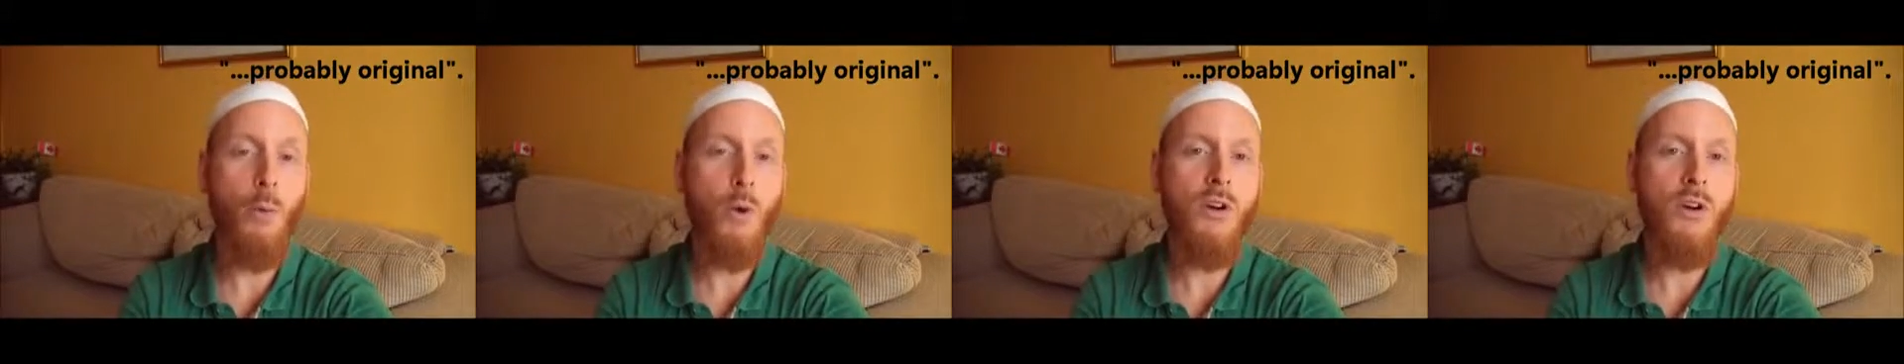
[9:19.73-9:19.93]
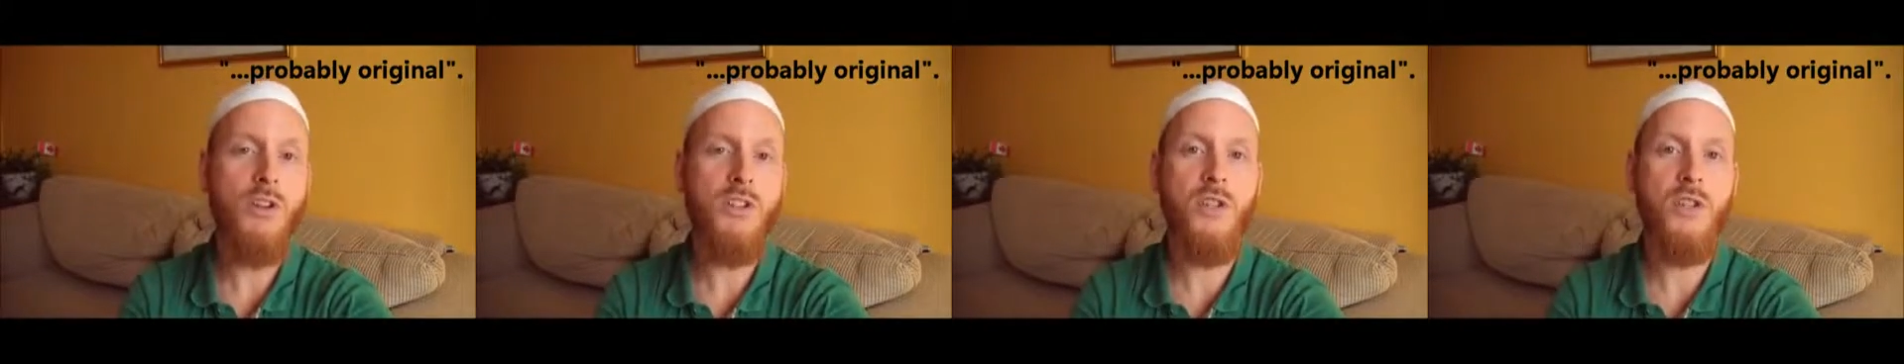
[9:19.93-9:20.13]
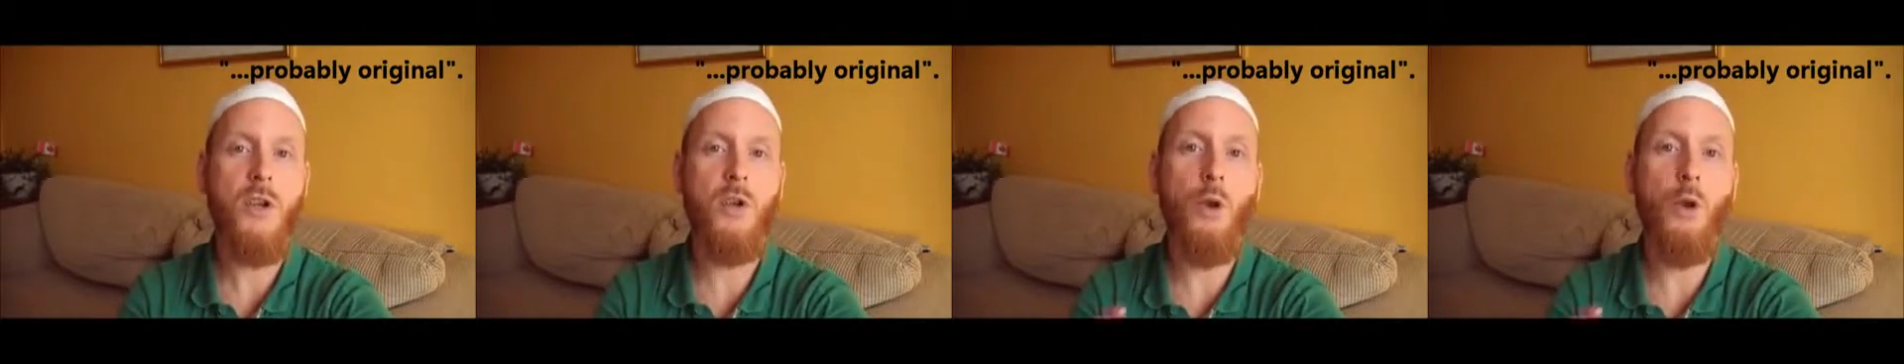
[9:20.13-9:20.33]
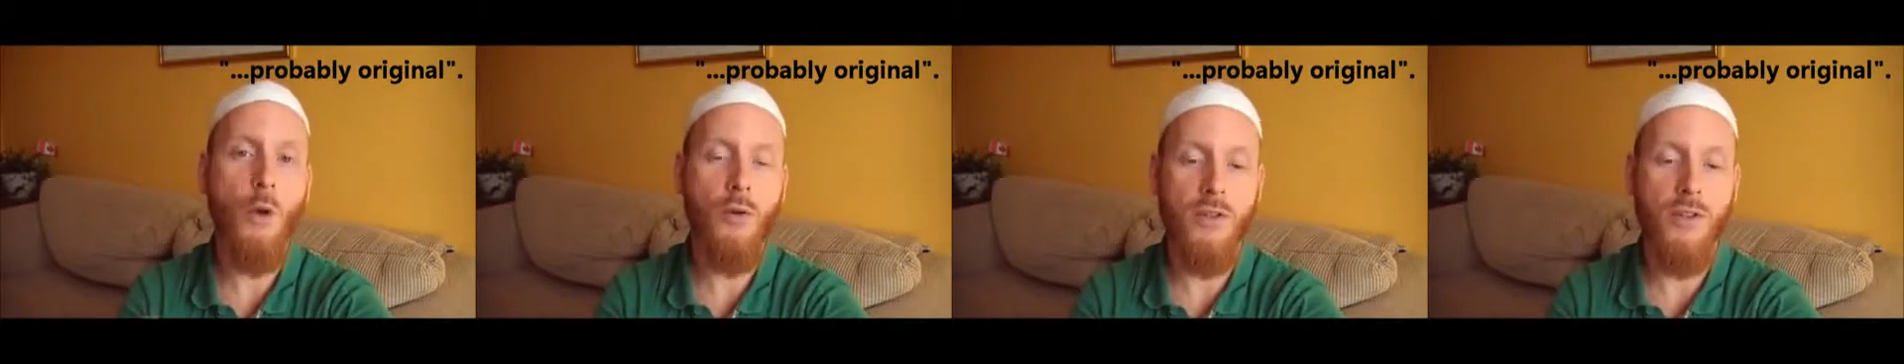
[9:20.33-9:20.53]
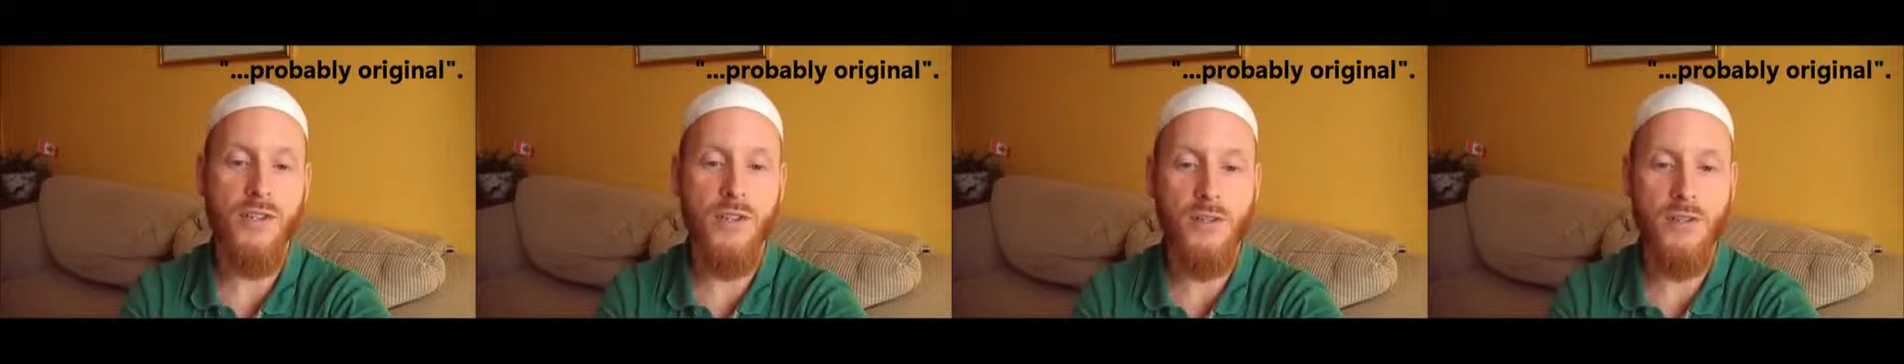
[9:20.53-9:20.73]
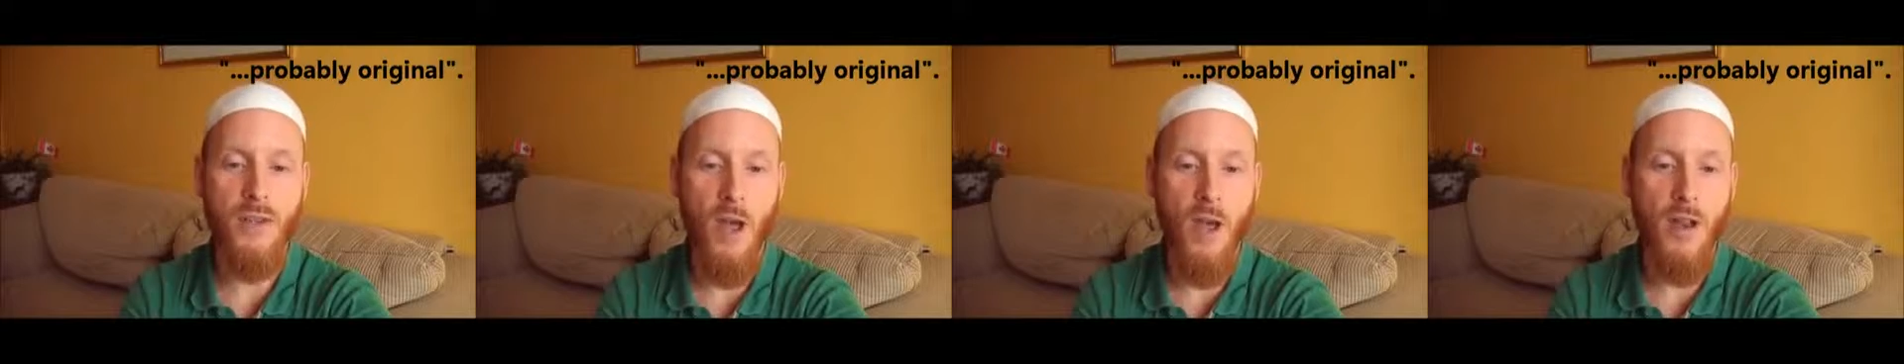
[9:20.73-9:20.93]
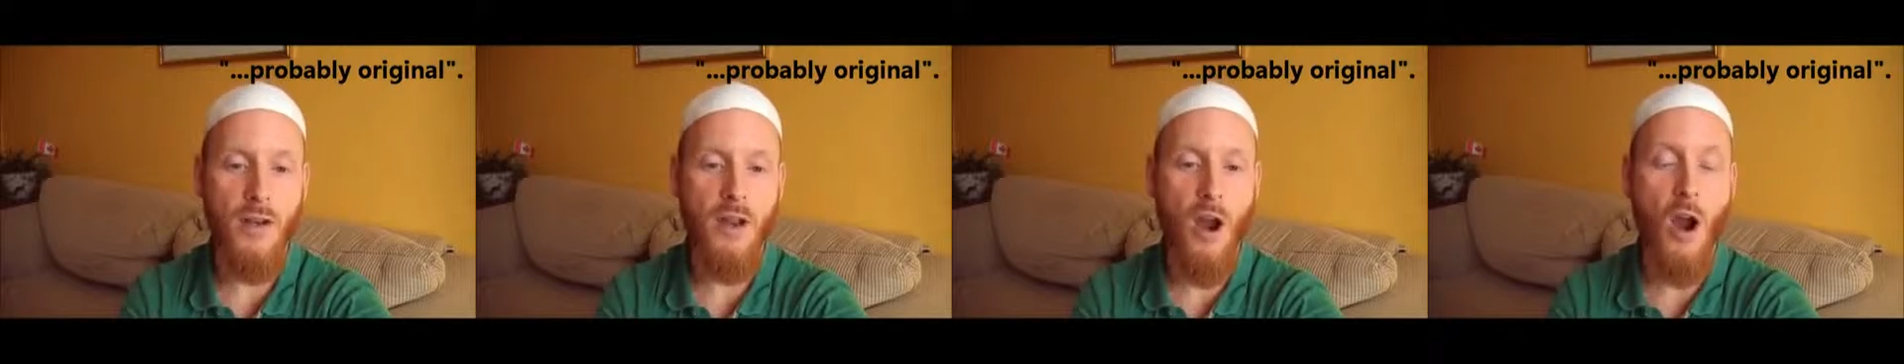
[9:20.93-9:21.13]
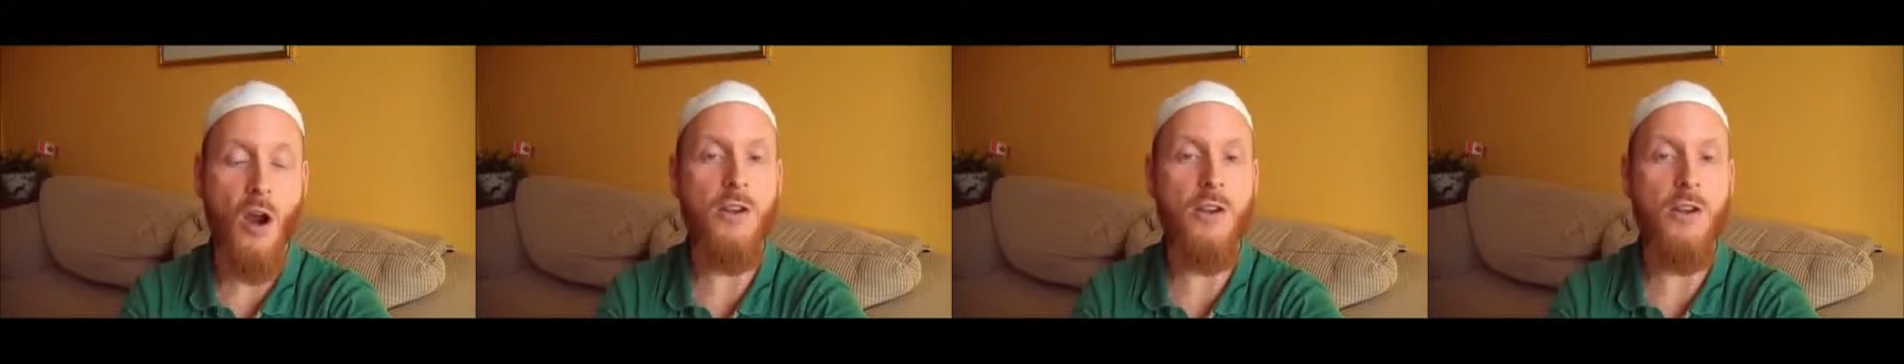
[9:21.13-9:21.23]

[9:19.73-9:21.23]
words nor the Son